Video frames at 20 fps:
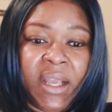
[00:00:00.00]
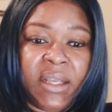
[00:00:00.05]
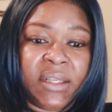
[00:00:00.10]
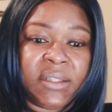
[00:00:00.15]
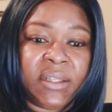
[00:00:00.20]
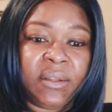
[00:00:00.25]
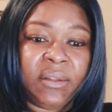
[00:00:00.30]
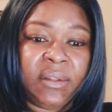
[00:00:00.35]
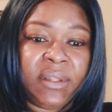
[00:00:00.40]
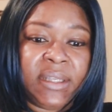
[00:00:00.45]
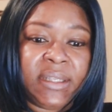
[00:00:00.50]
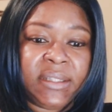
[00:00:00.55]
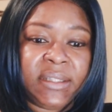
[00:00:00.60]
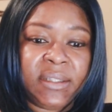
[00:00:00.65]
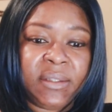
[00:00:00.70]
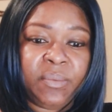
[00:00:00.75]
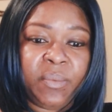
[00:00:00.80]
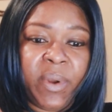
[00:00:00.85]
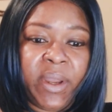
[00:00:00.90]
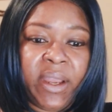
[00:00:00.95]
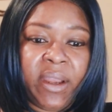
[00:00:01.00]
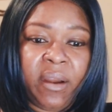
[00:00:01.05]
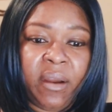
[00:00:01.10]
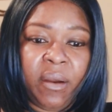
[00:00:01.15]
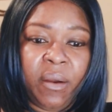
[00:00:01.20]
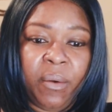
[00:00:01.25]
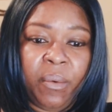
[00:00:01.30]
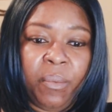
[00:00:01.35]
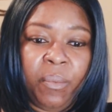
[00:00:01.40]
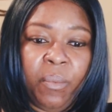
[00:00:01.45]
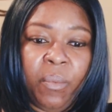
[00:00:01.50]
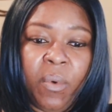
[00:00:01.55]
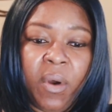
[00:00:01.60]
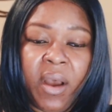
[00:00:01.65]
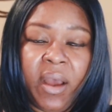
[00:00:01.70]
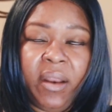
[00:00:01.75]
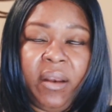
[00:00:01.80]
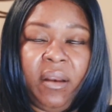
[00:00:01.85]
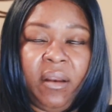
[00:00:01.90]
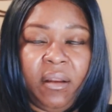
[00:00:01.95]
So this is where,
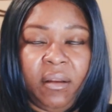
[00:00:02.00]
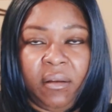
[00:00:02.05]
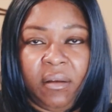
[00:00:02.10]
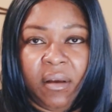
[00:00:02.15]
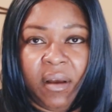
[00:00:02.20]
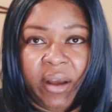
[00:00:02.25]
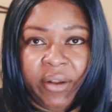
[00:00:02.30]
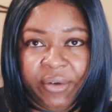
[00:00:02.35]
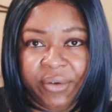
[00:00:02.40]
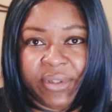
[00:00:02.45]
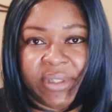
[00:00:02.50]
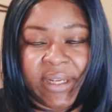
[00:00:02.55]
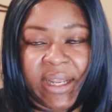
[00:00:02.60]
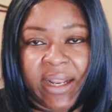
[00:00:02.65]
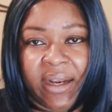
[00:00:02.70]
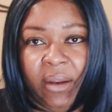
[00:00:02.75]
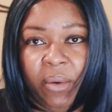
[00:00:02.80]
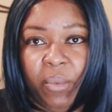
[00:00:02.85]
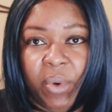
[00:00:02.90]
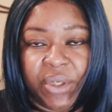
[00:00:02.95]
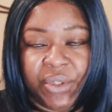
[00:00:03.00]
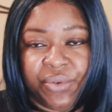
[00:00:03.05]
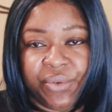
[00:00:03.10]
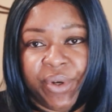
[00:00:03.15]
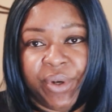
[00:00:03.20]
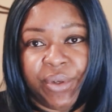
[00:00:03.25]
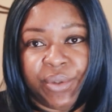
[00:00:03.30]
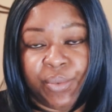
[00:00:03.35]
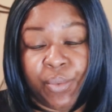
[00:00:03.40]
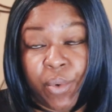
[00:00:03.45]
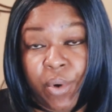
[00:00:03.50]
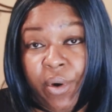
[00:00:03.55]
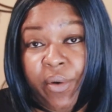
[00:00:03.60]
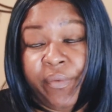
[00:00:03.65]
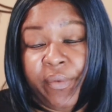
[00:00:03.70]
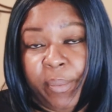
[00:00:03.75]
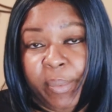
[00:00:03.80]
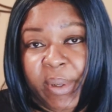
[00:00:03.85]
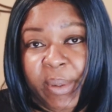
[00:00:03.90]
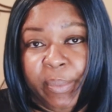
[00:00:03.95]
one, understanding what triggers work
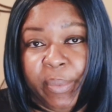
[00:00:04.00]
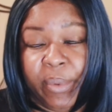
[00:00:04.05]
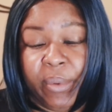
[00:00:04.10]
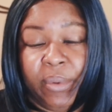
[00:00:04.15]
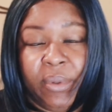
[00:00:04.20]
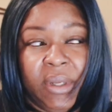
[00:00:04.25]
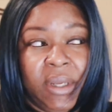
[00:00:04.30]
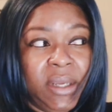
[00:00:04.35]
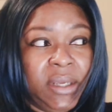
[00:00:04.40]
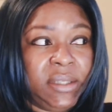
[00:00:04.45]
for people.